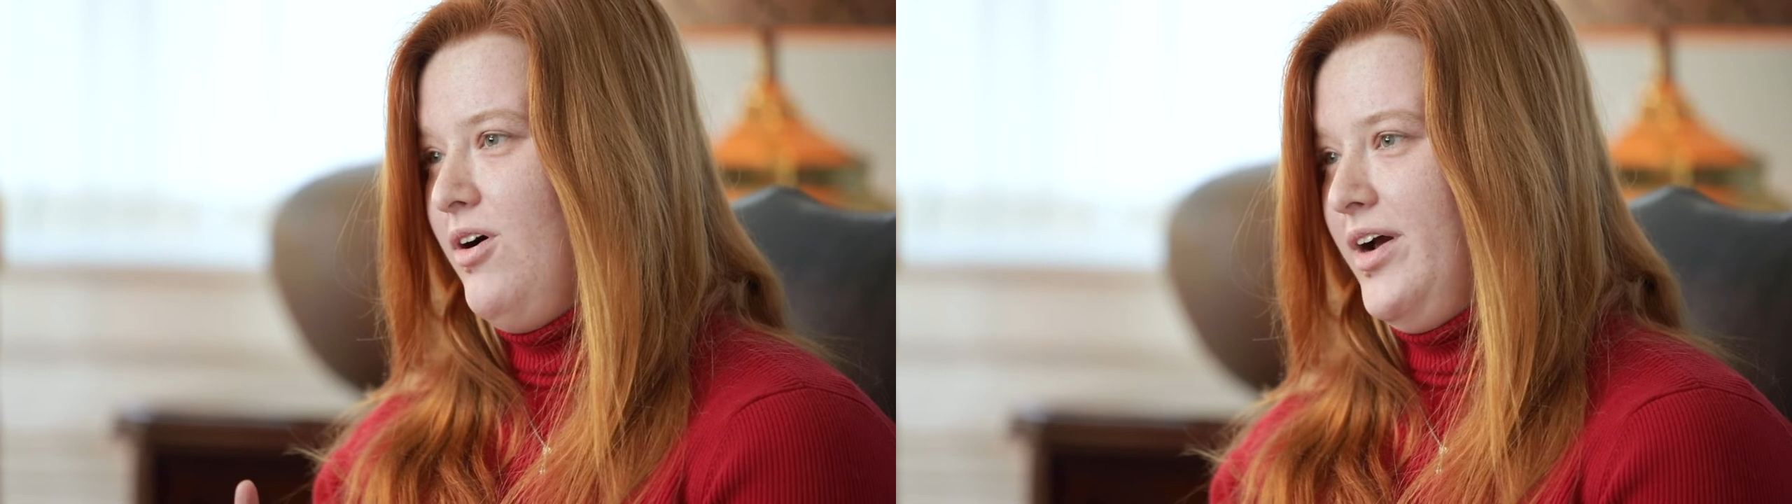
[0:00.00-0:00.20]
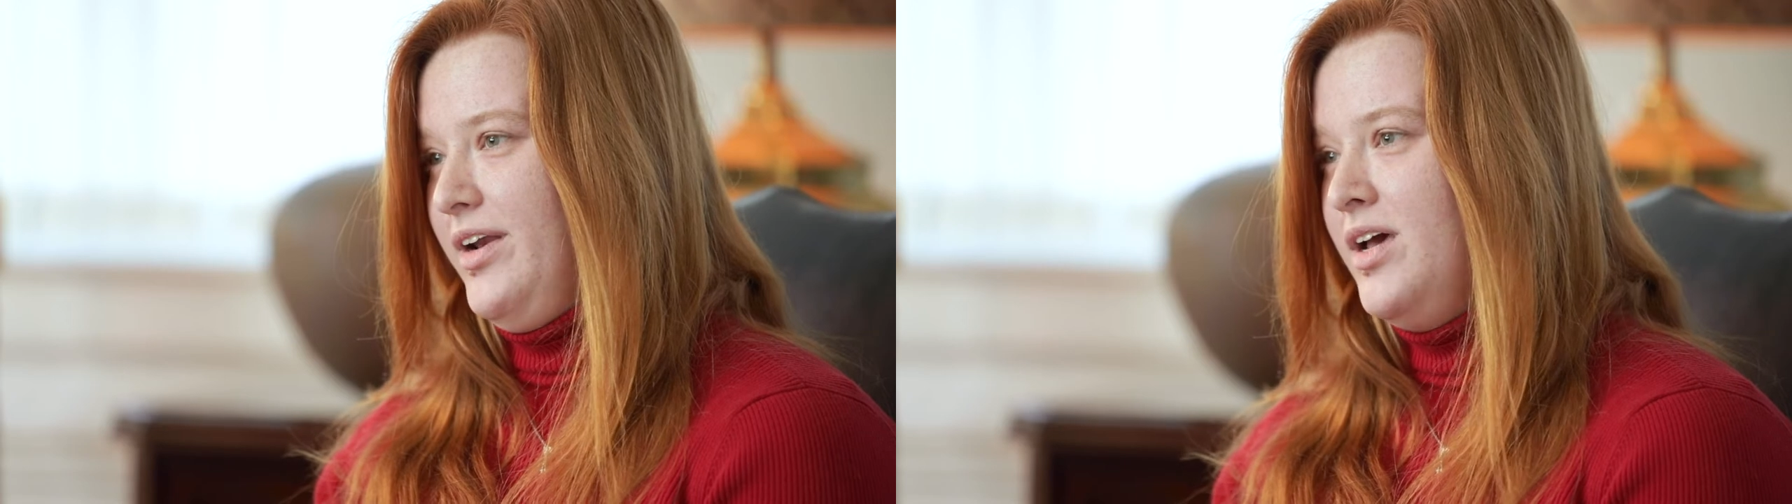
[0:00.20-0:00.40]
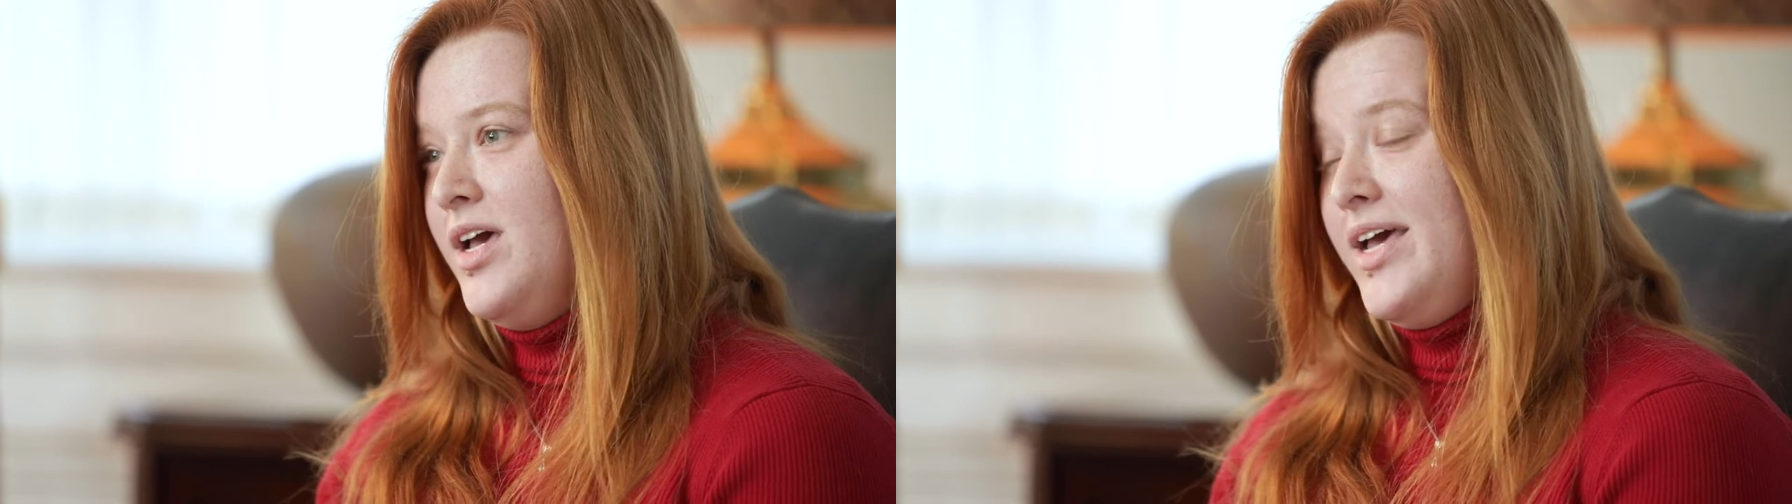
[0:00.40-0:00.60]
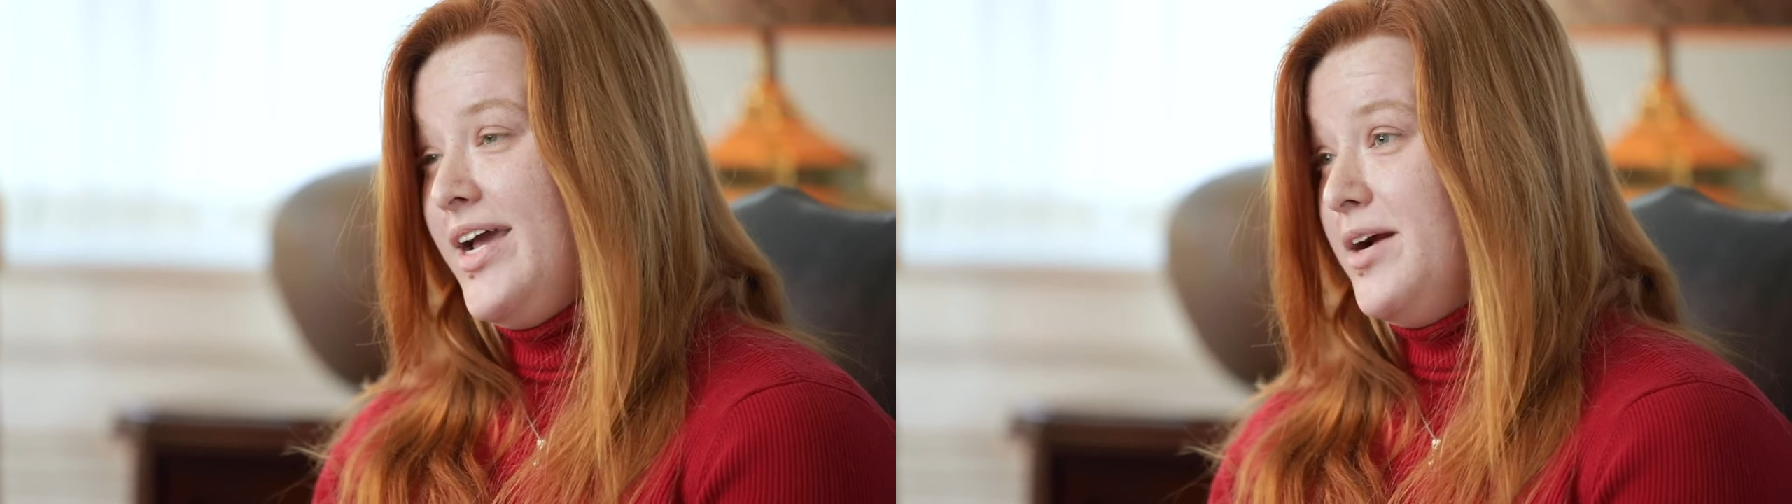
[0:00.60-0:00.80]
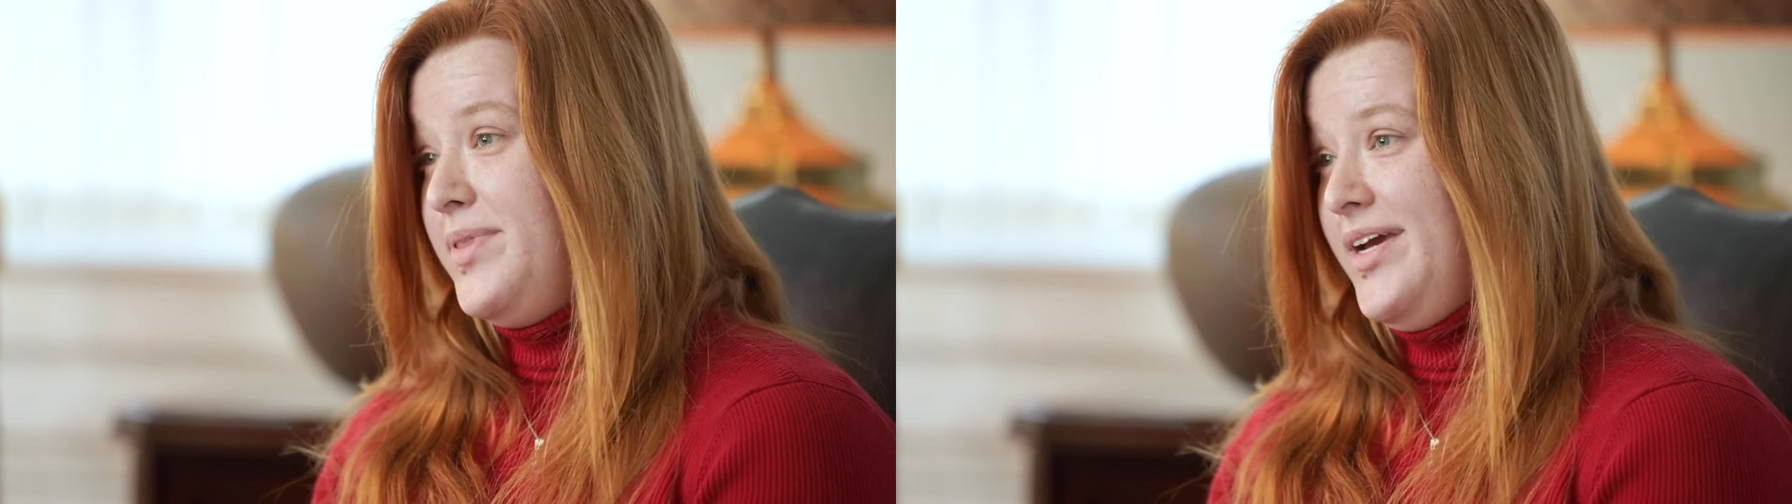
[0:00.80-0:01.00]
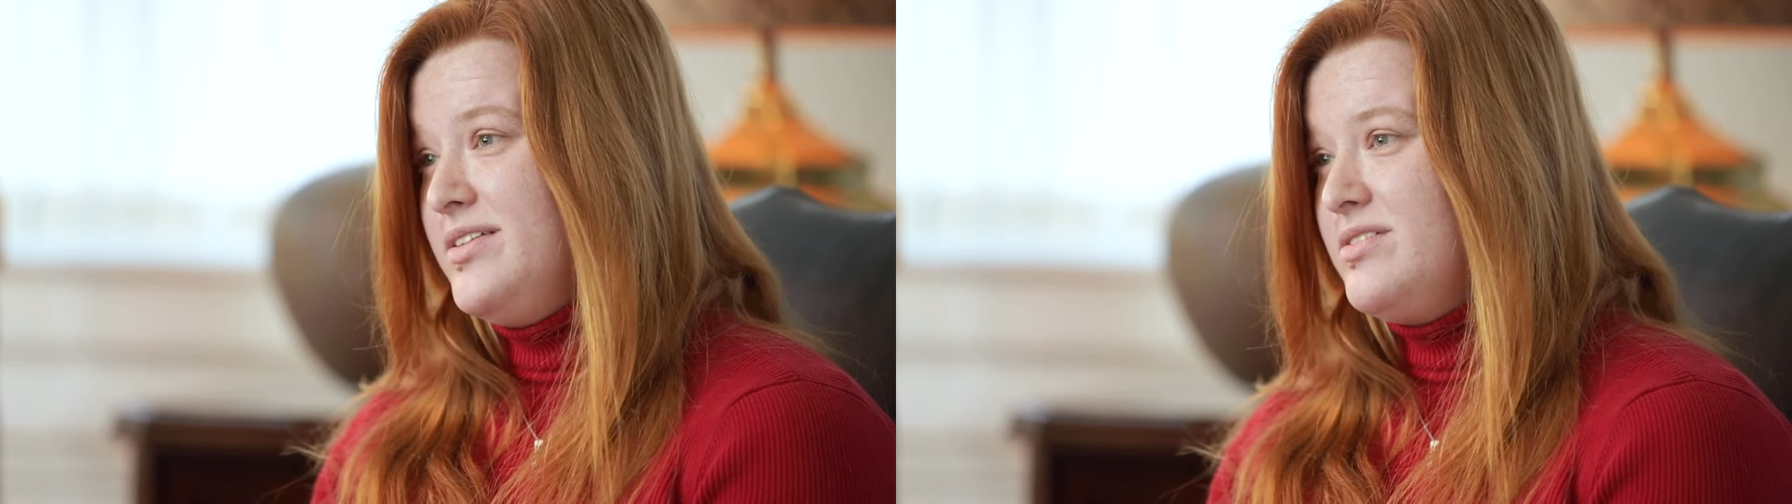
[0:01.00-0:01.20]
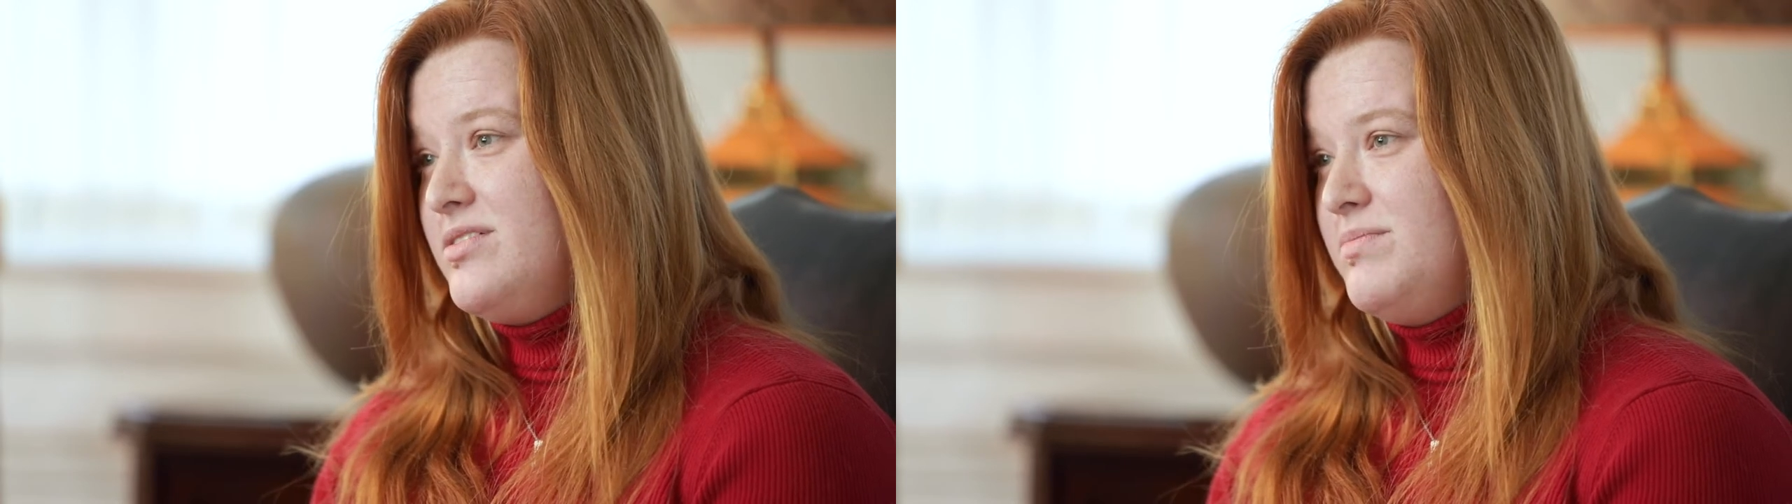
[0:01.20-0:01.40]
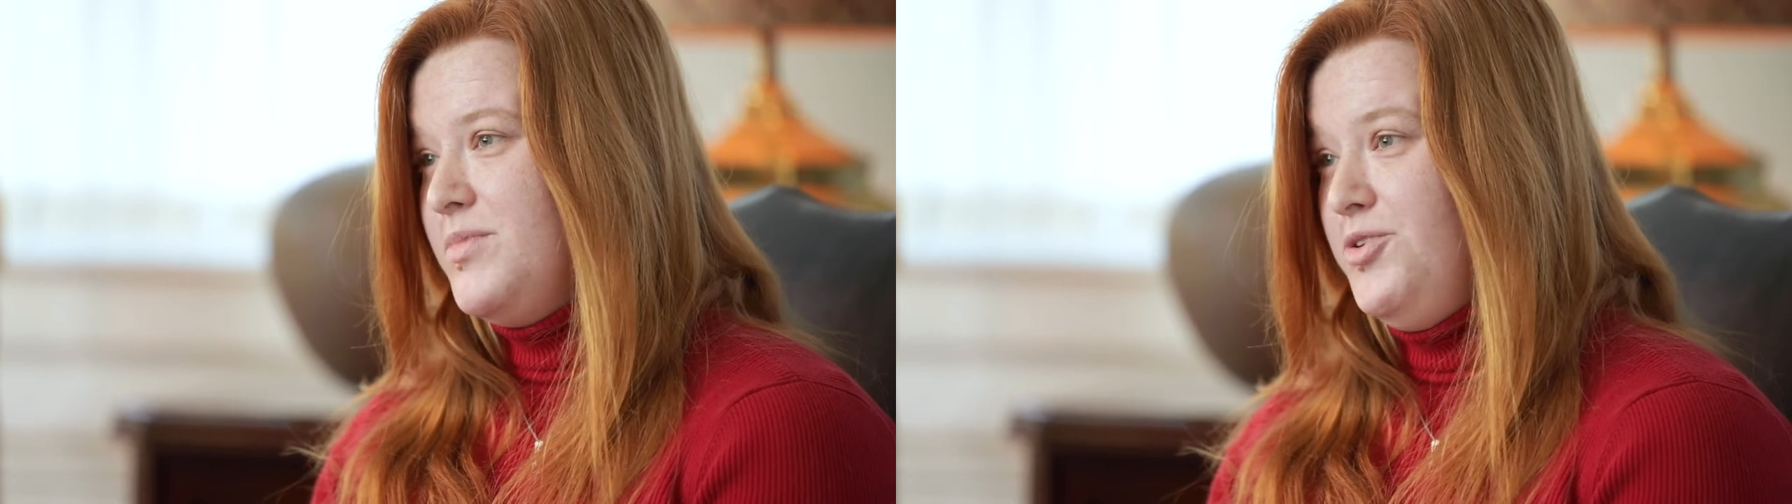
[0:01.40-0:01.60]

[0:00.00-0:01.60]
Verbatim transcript: on airplanes,